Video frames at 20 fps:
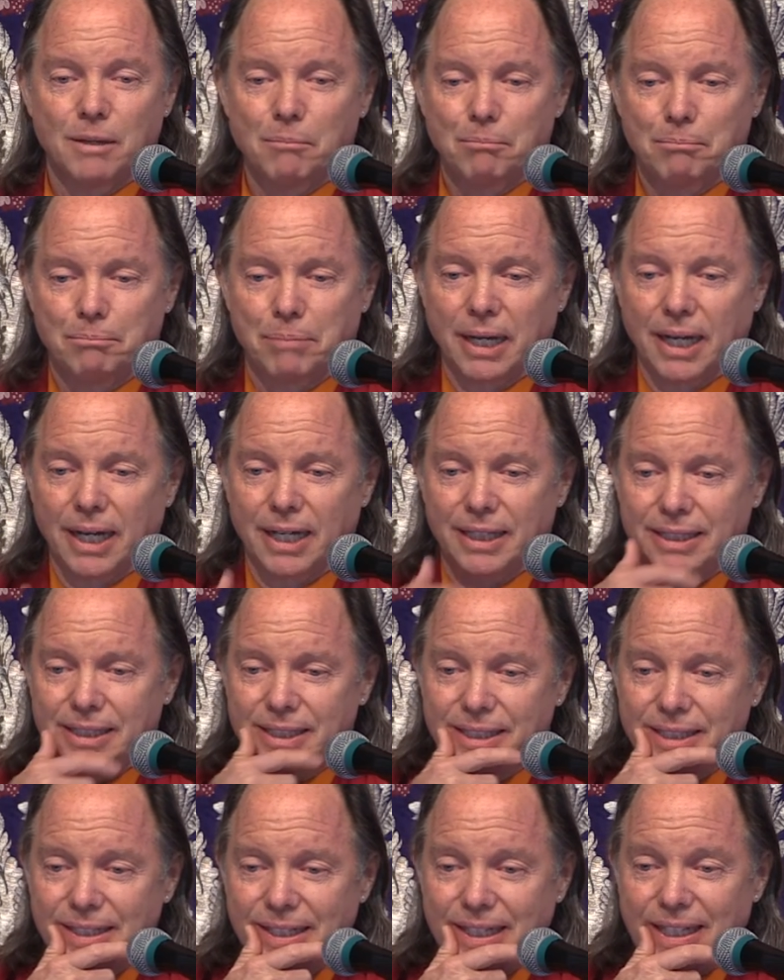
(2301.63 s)

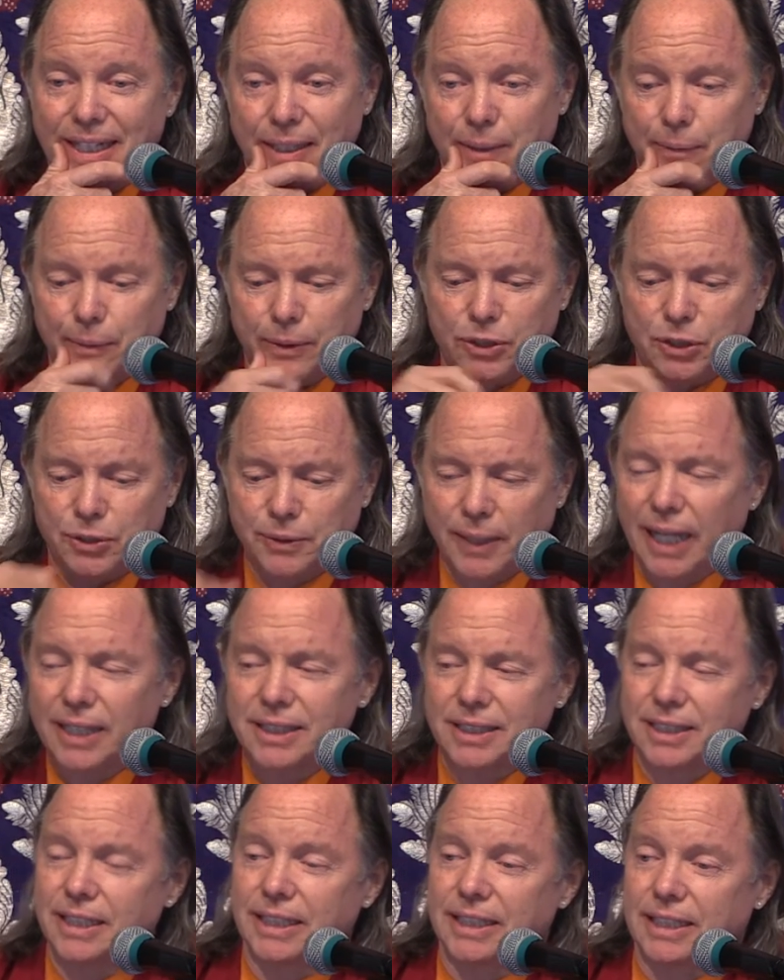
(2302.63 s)
but uh, we're
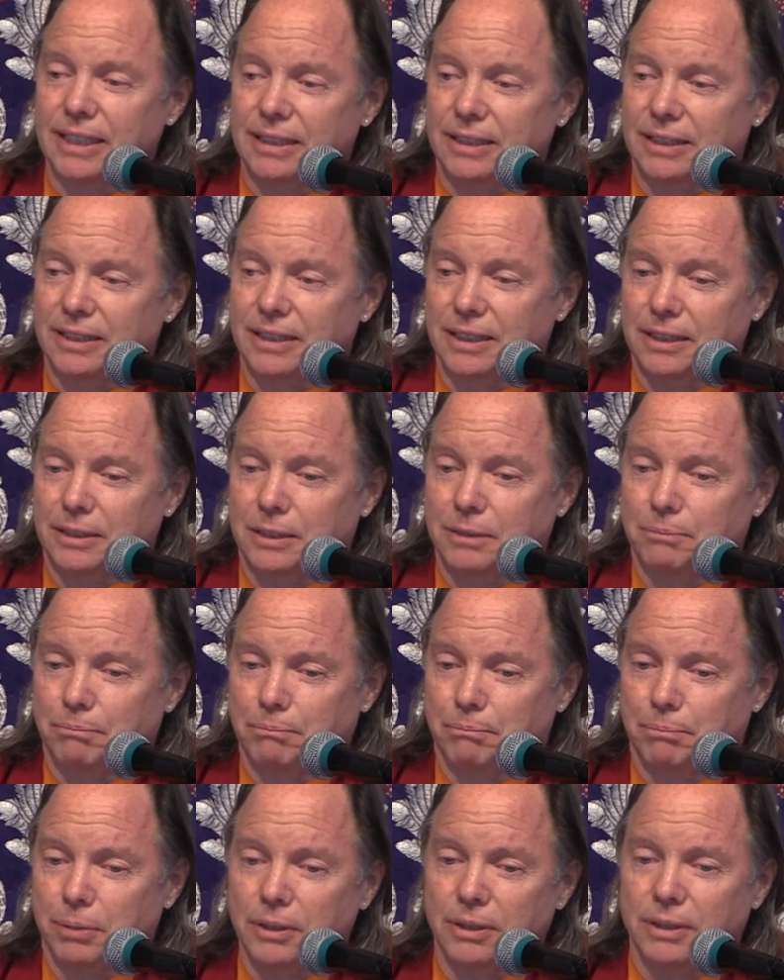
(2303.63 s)
translating this
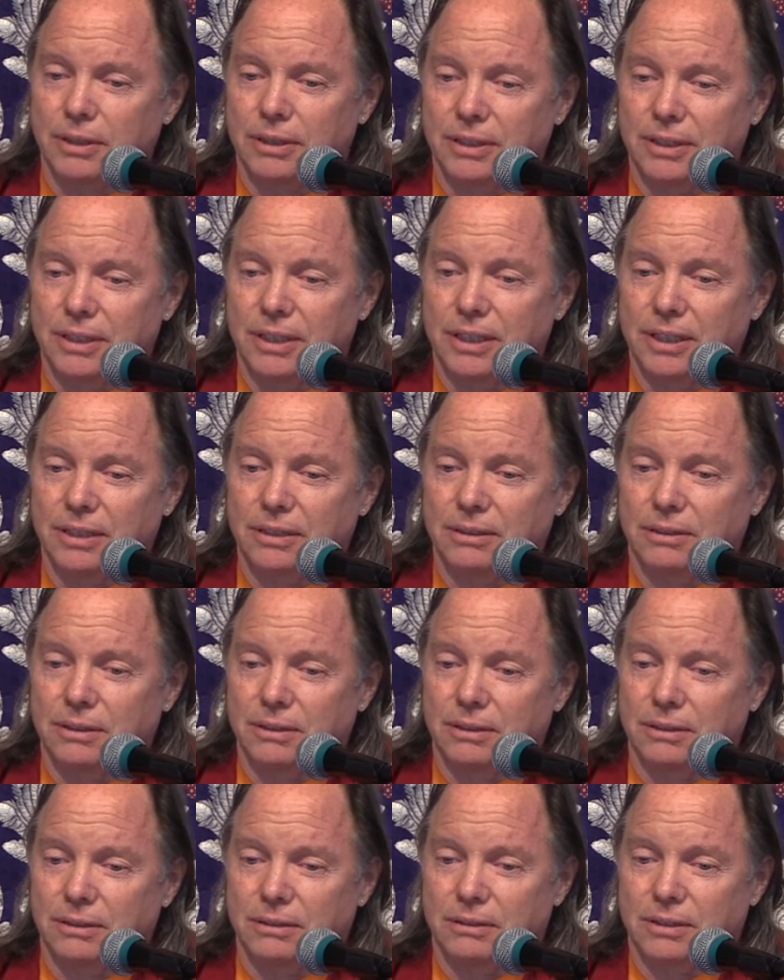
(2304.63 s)
book
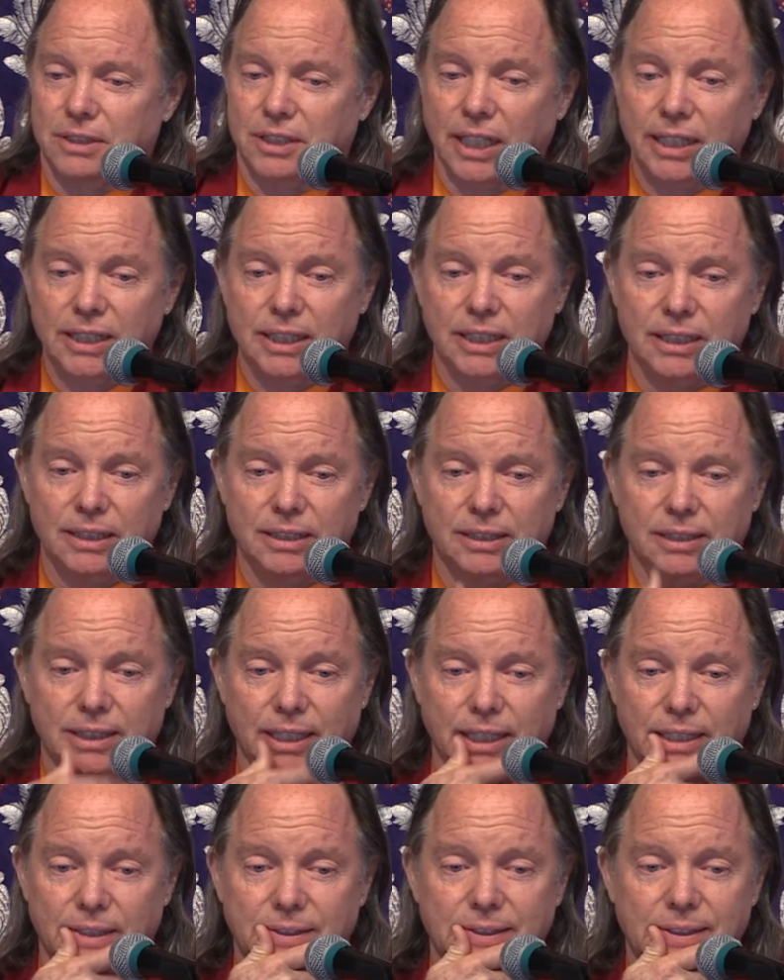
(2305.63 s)
into Chinese
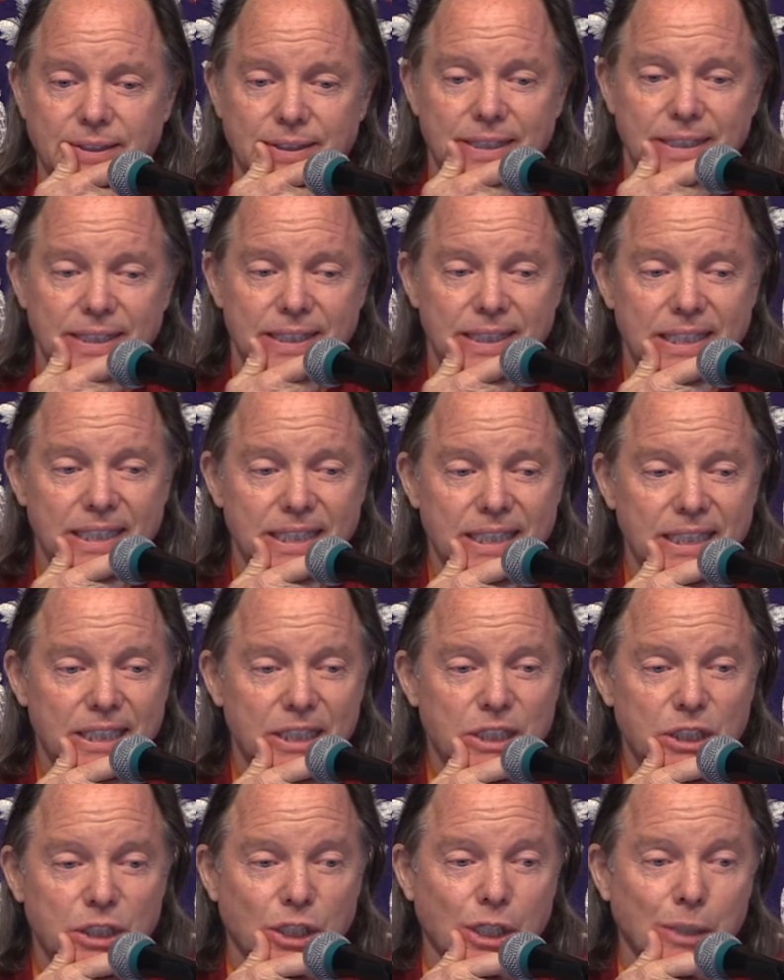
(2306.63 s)
and
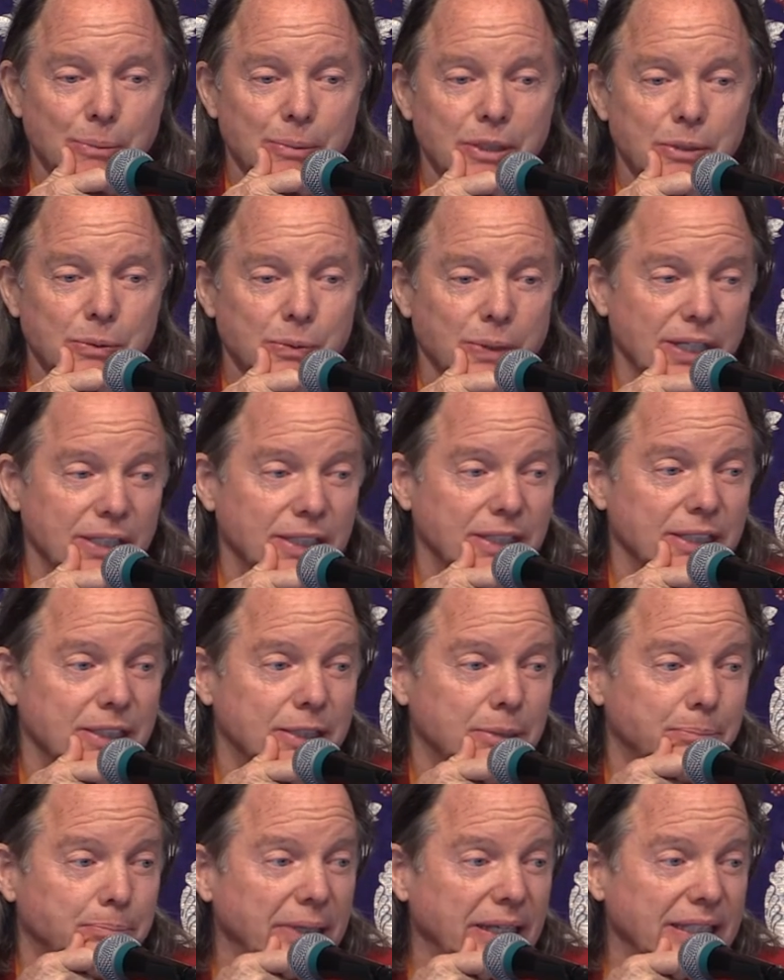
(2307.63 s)
German, Russian,
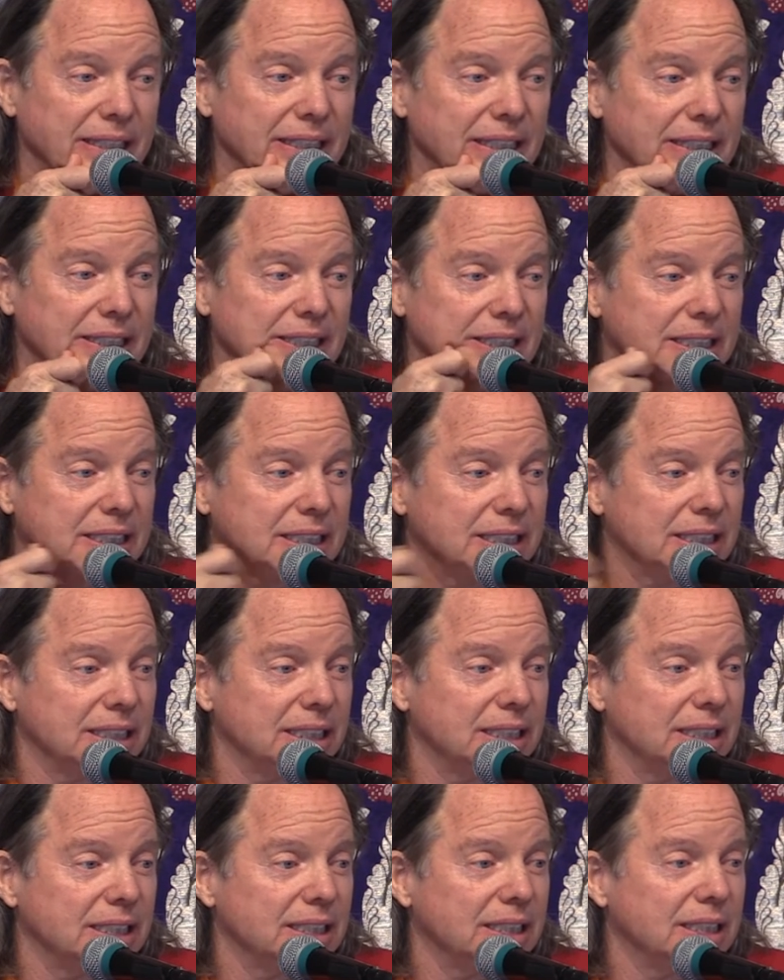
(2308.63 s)
Spanish.
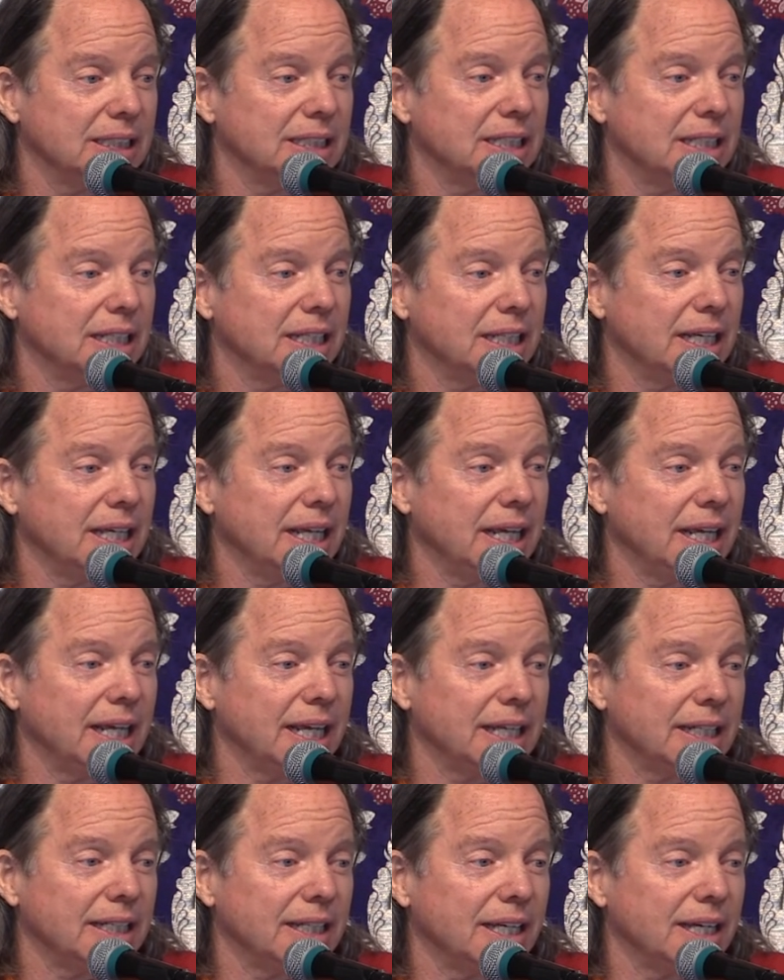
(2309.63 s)

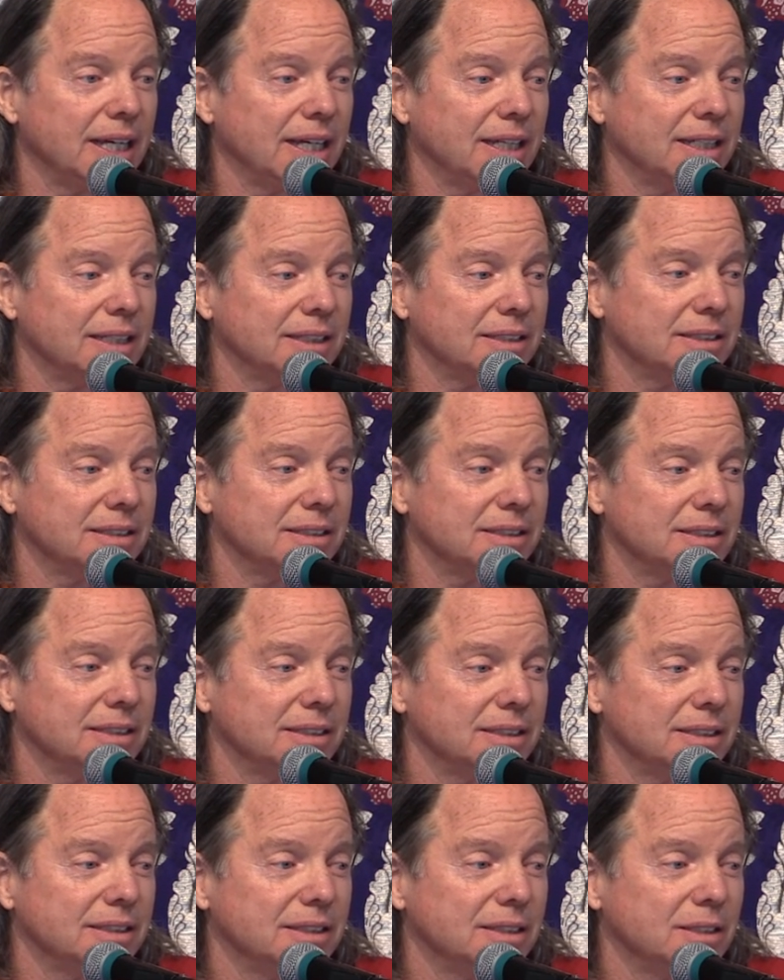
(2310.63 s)
And uh,
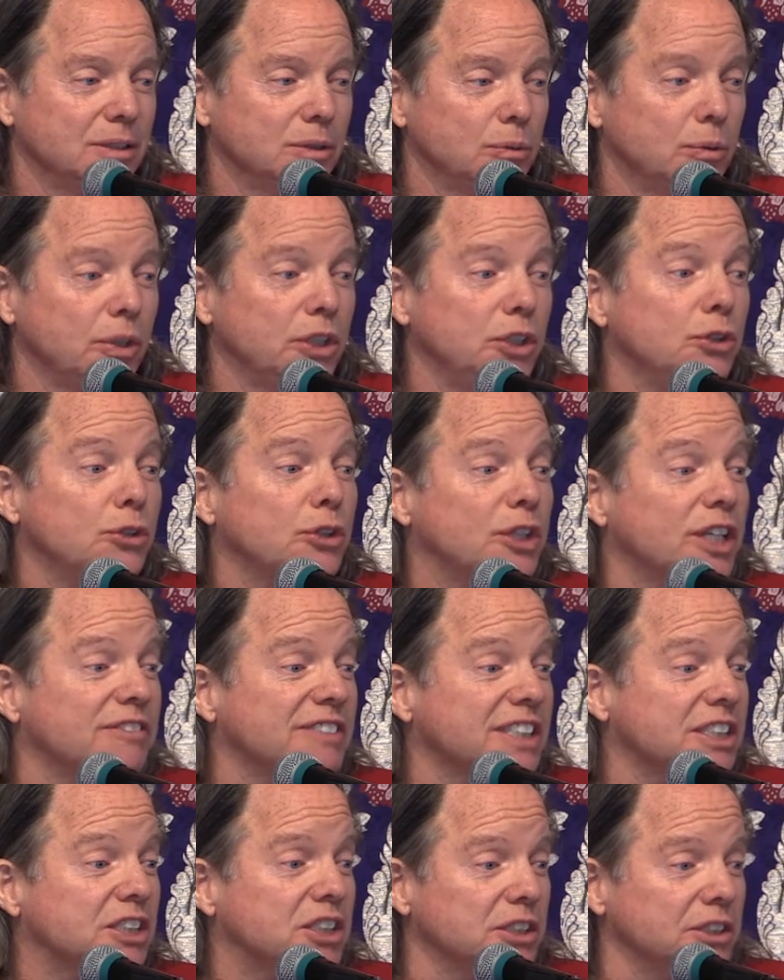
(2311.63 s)
when you give
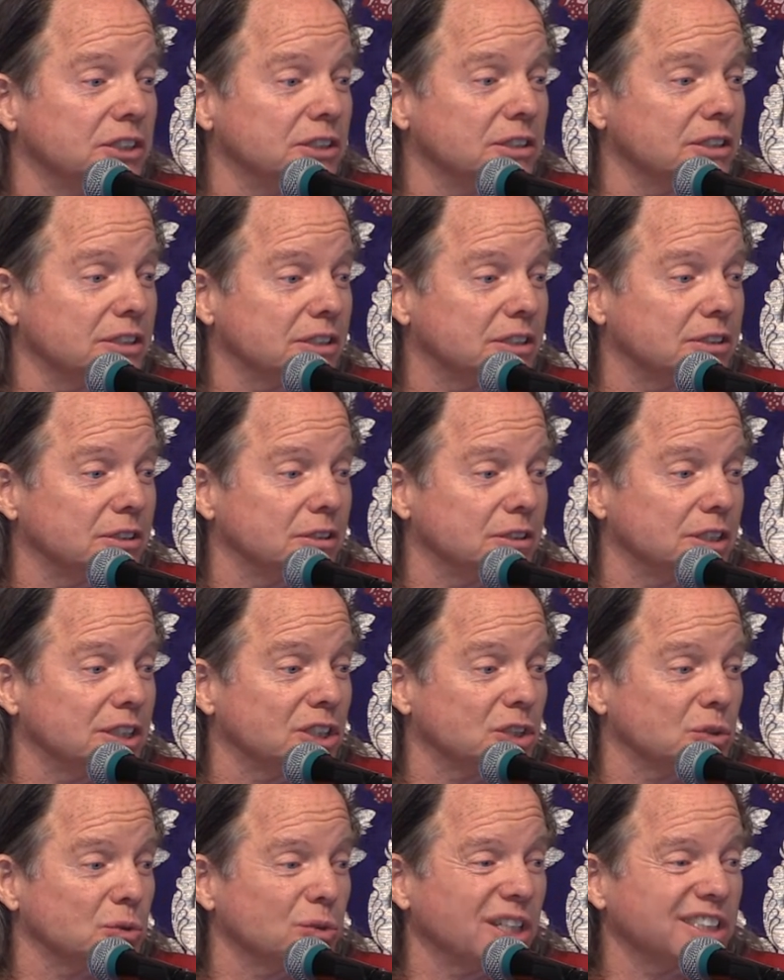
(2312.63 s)
it to your
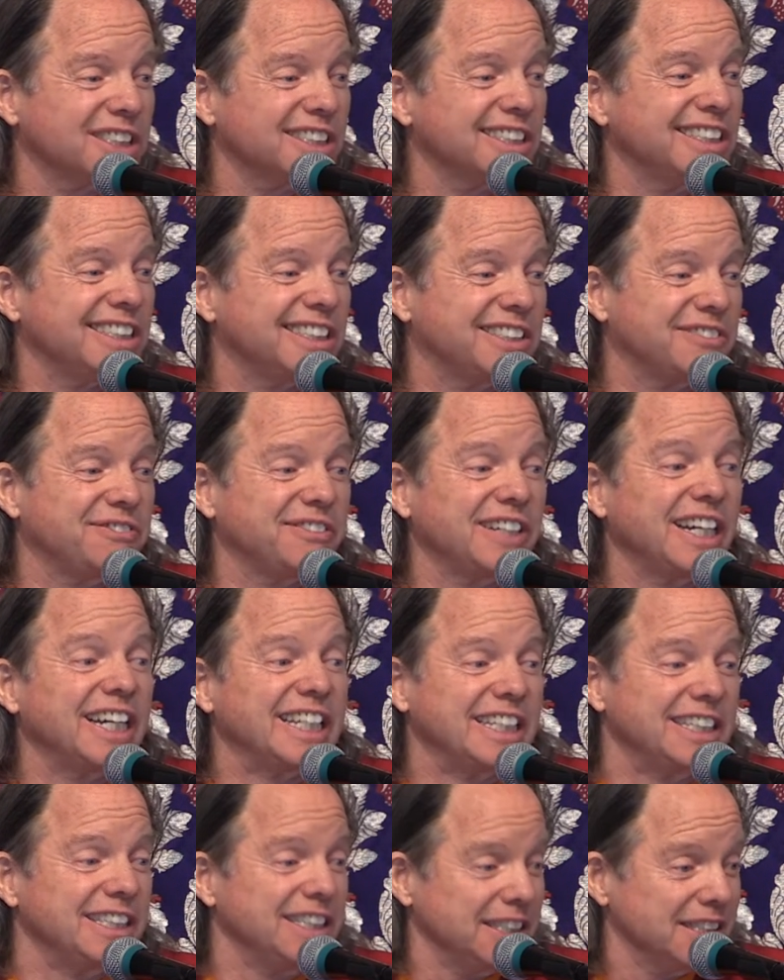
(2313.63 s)
students, Russian is
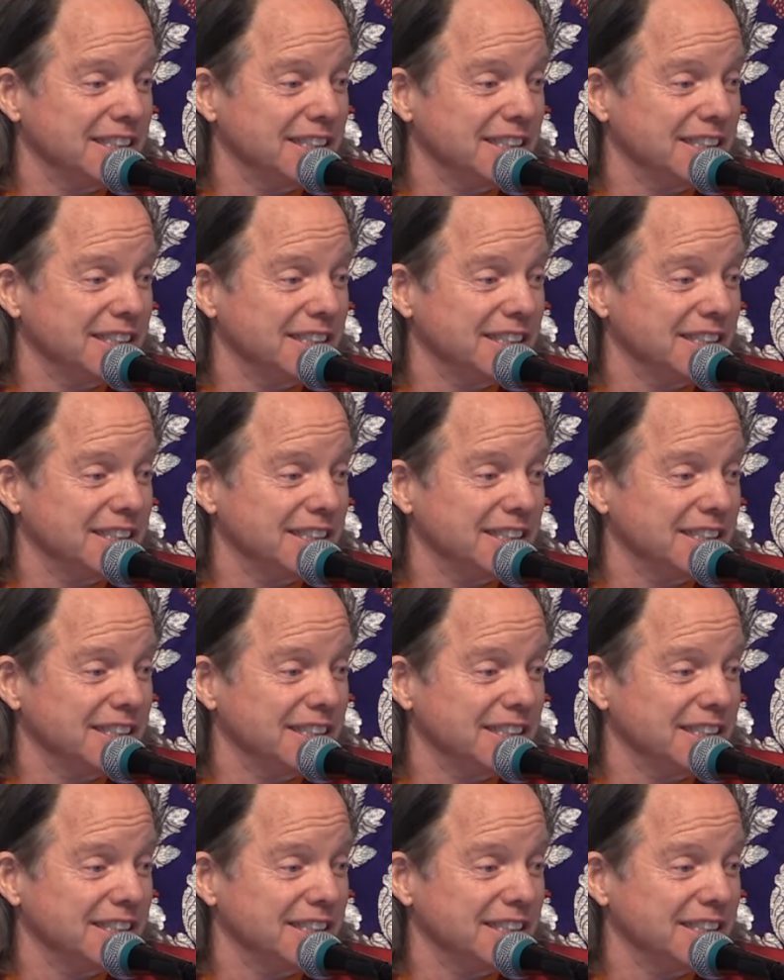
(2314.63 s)
fine.